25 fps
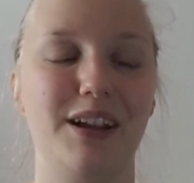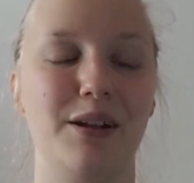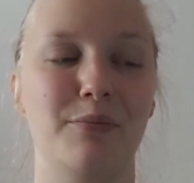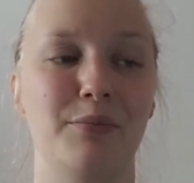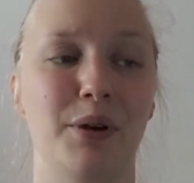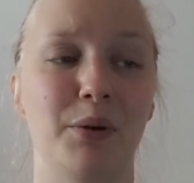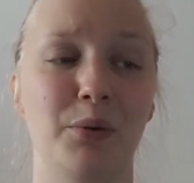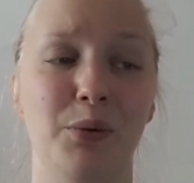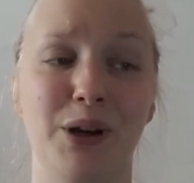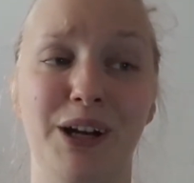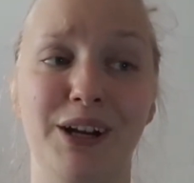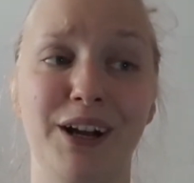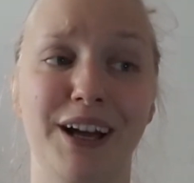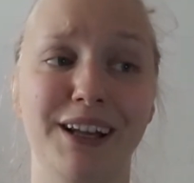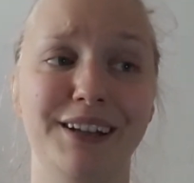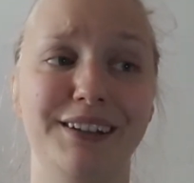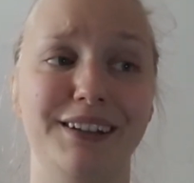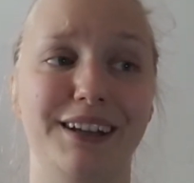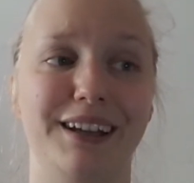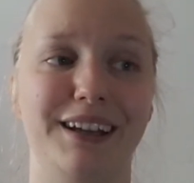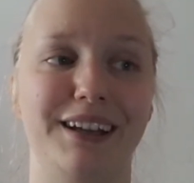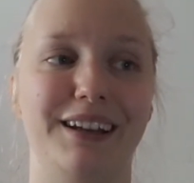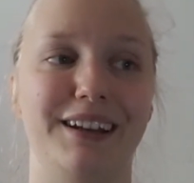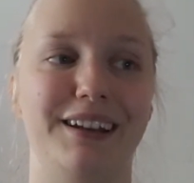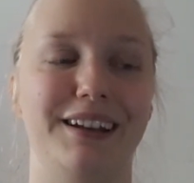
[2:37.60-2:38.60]
but we got
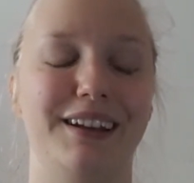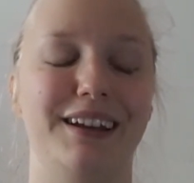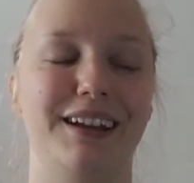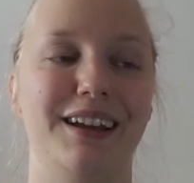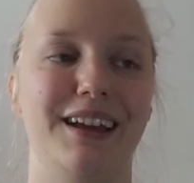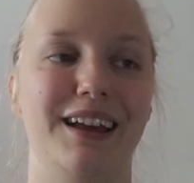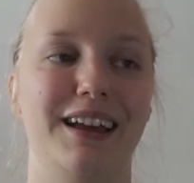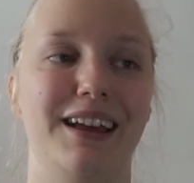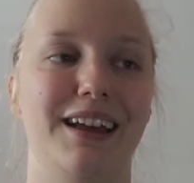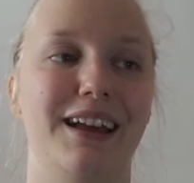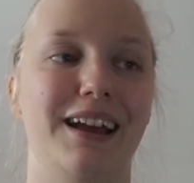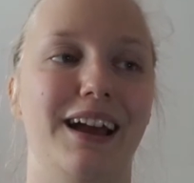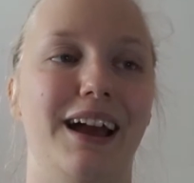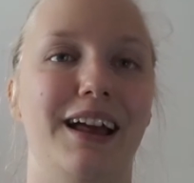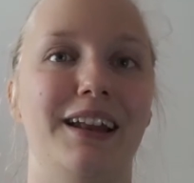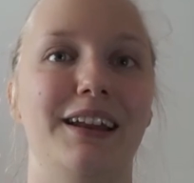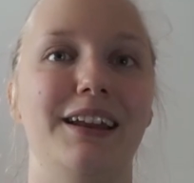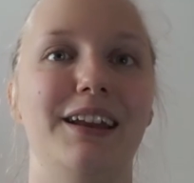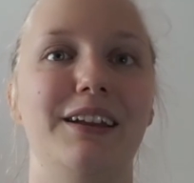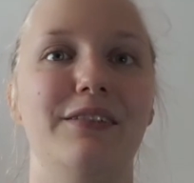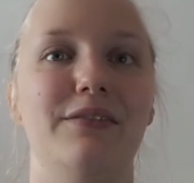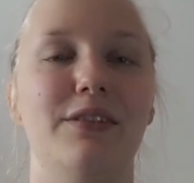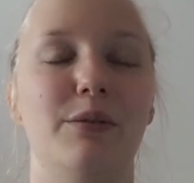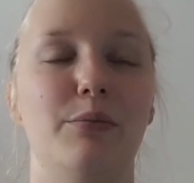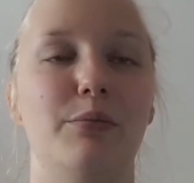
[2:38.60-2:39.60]
in, and
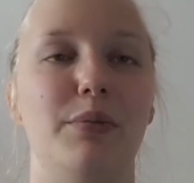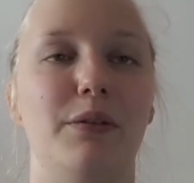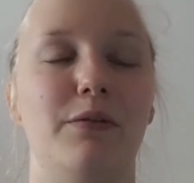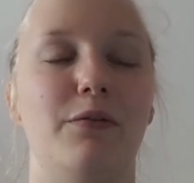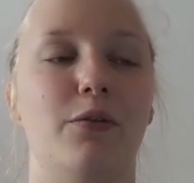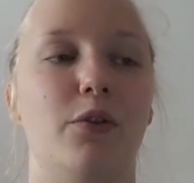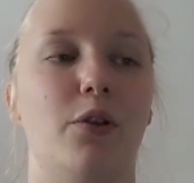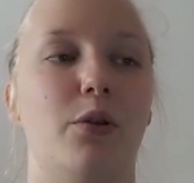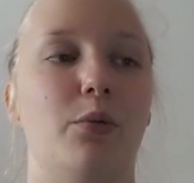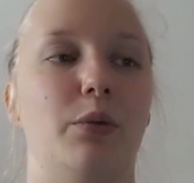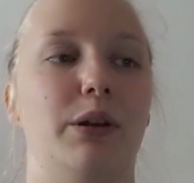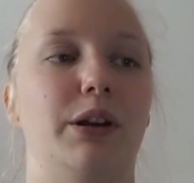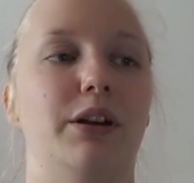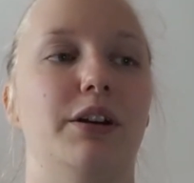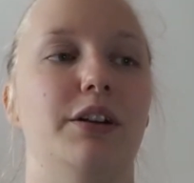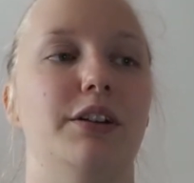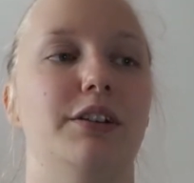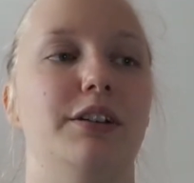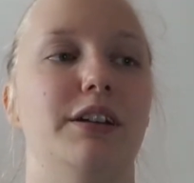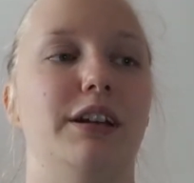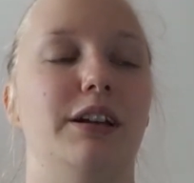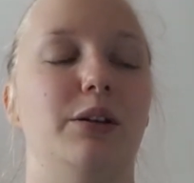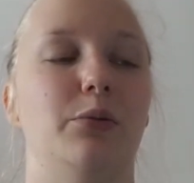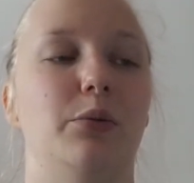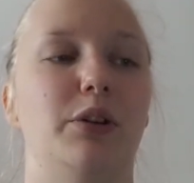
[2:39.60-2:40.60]
even before we got
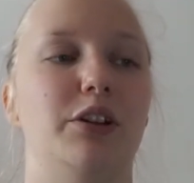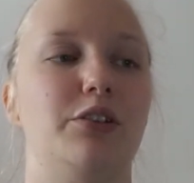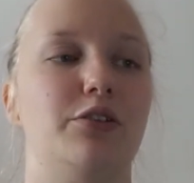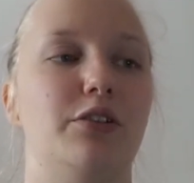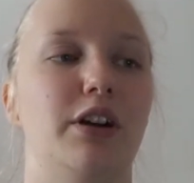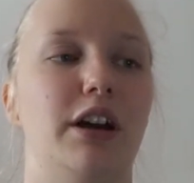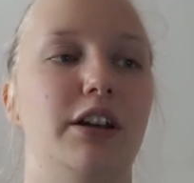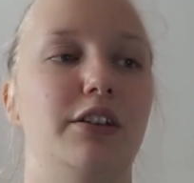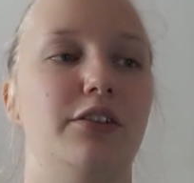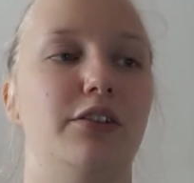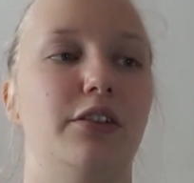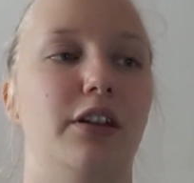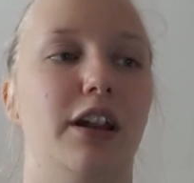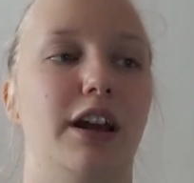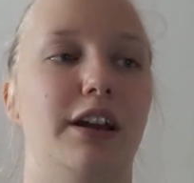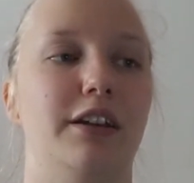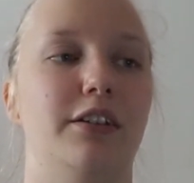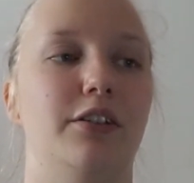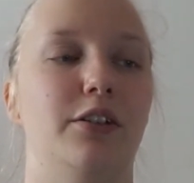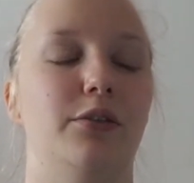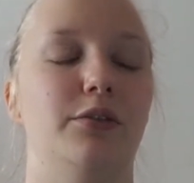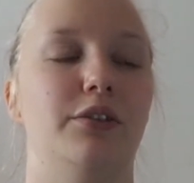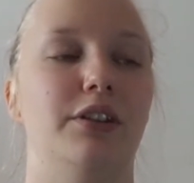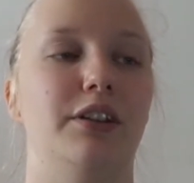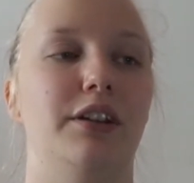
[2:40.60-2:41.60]
in, we tried to like
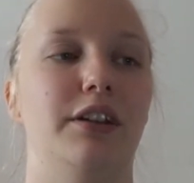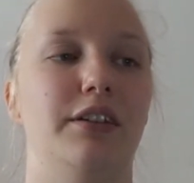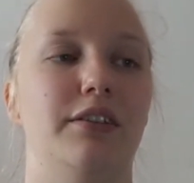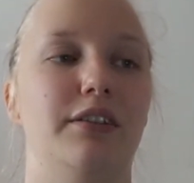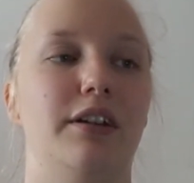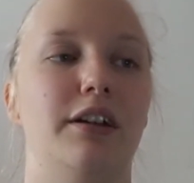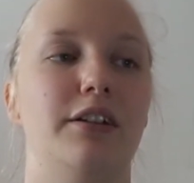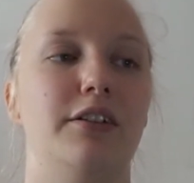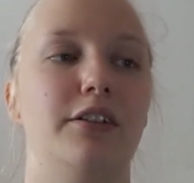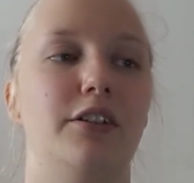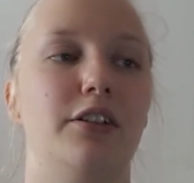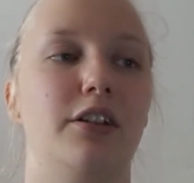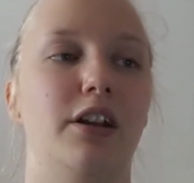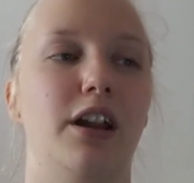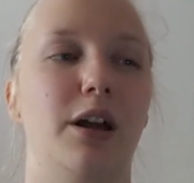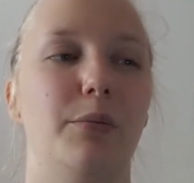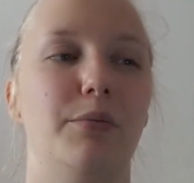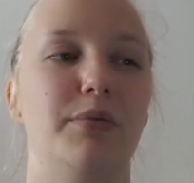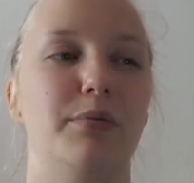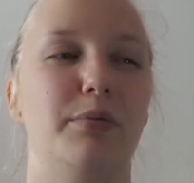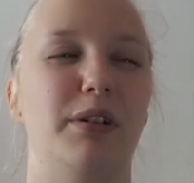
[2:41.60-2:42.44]
go to these other clubs,